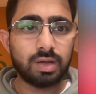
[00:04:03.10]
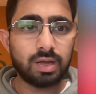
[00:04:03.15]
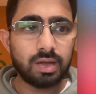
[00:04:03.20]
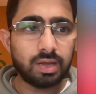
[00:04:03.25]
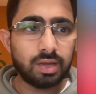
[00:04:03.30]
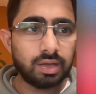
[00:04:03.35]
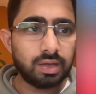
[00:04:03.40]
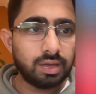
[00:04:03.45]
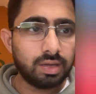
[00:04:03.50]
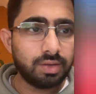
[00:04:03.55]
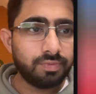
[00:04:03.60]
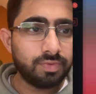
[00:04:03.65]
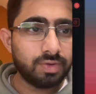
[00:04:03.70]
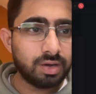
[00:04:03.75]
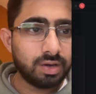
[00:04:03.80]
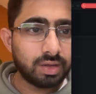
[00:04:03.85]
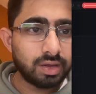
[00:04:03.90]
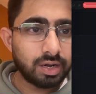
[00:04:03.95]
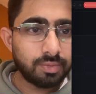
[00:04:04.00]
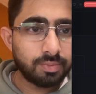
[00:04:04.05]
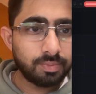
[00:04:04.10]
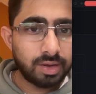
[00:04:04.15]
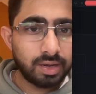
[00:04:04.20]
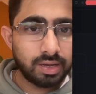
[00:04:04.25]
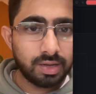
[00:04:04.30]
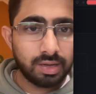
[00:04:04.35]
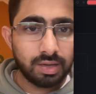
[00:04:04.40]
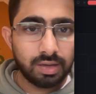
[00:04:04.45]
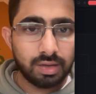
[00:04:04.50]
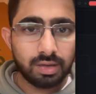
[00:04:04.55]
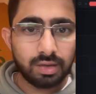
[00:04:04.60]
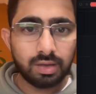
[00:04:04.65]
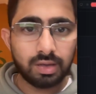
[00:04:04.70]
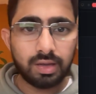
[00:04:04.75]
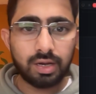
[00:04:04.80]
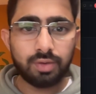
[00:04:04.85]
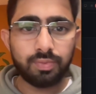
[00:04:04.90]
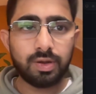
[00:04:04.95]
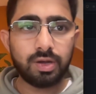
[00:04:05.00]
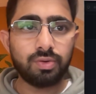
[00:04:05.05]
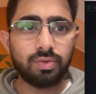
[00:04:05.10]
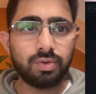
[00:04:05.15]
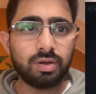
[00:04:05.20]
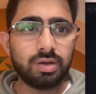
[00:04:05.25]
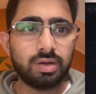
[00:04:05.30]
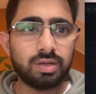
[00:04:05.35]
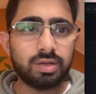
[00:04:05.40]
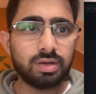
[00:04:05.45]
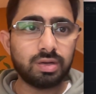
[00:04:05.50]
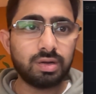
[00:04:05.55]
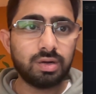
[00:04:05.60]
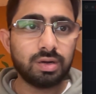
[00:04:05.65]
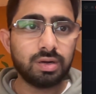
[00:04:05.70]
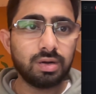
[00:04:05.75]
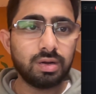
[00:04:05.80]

I will get my gateway token here,